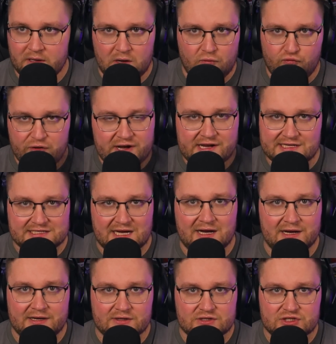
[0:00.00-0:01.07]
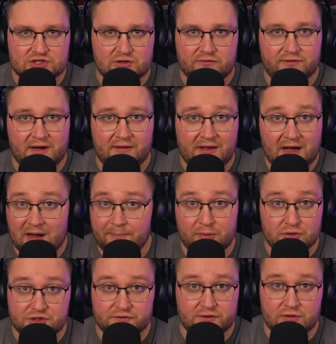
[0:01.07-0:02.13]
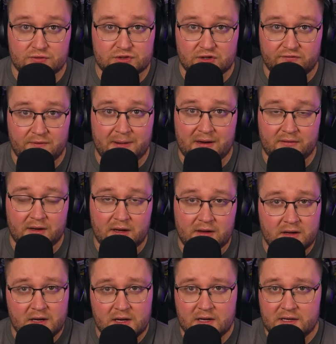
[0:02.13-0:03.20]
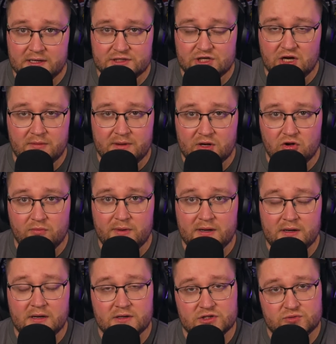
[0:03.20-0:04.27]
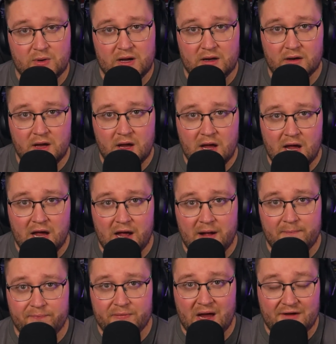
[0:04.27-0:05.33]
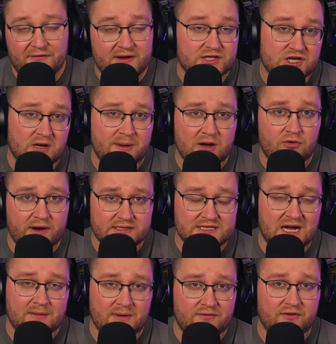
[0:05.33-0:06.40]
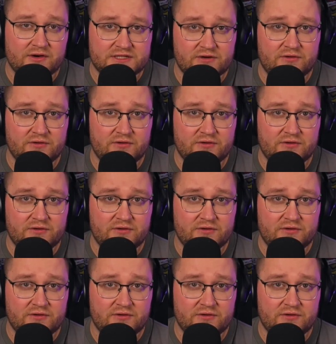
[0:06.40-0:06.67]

redesigned and stuff like that. A bunch of new stuff apparently is going to be coming as well. I think it's going to be a great time if you're a